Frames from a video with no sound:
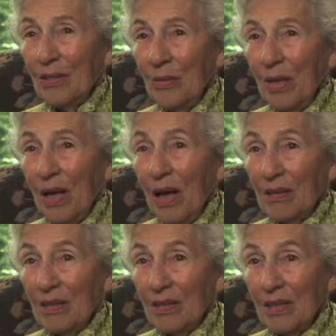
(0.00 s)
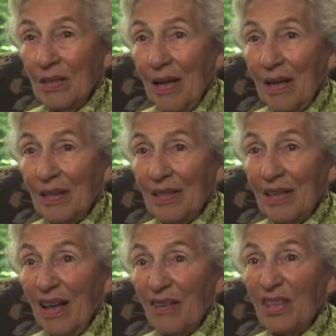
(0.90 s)
too many houses in Dallas
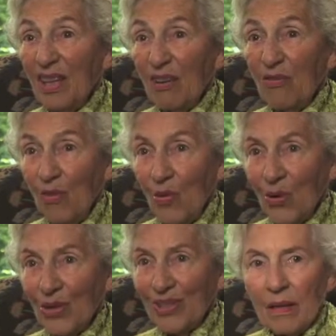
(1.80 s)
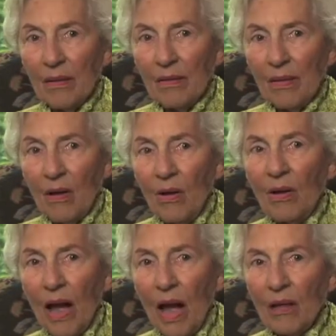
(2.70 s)
that have teak floors. The
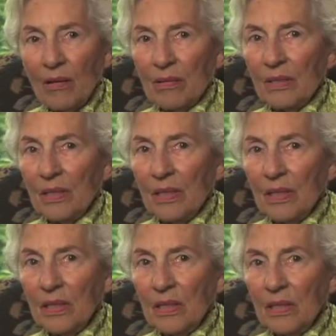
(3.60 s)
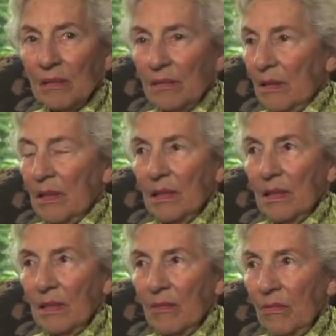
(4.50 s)
whole house is
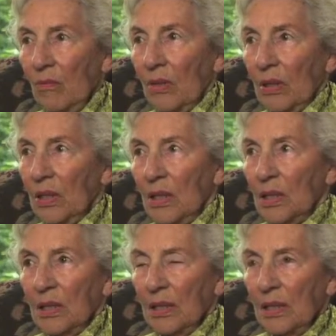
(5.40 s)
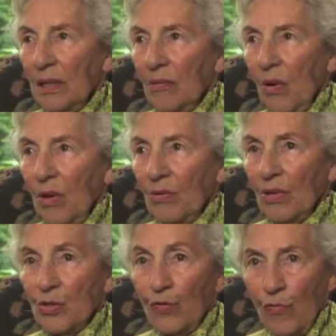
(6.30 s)
wood, whether
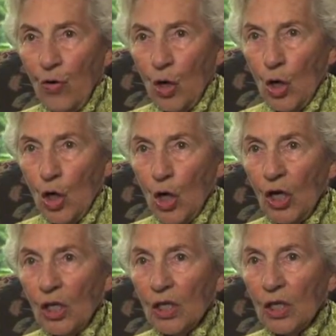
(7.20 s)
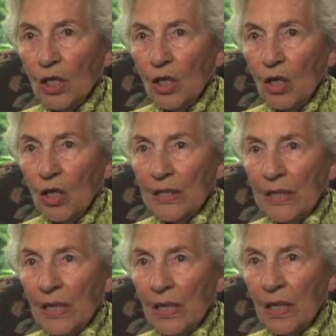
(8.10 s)
it's fir or
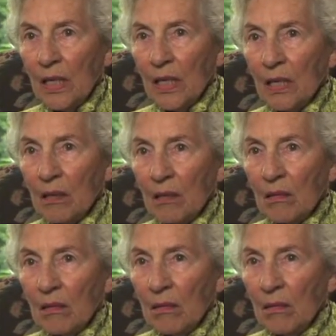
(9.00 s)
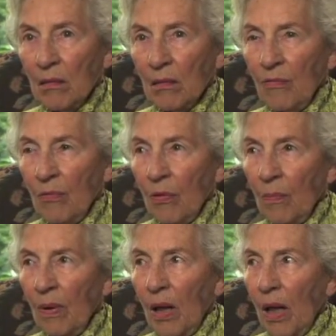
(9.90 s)
teak or fir
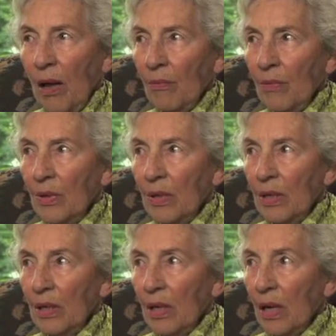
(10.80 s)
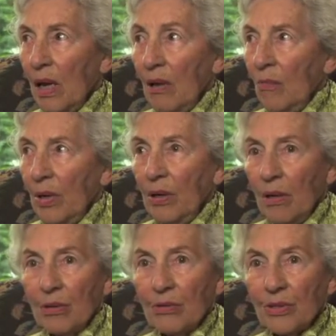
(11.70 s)
plywood, and
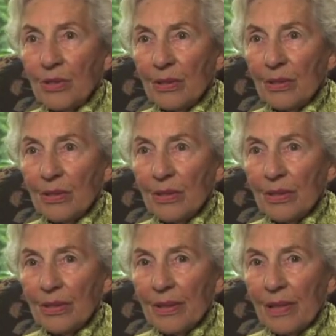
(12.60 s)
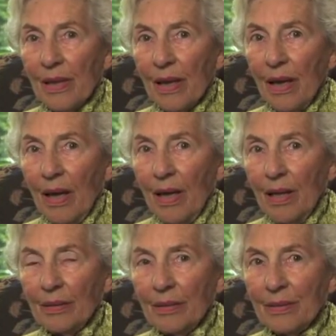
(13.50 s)
windows.
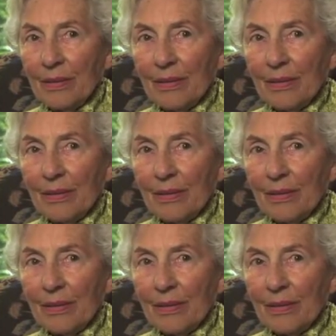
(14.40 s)
And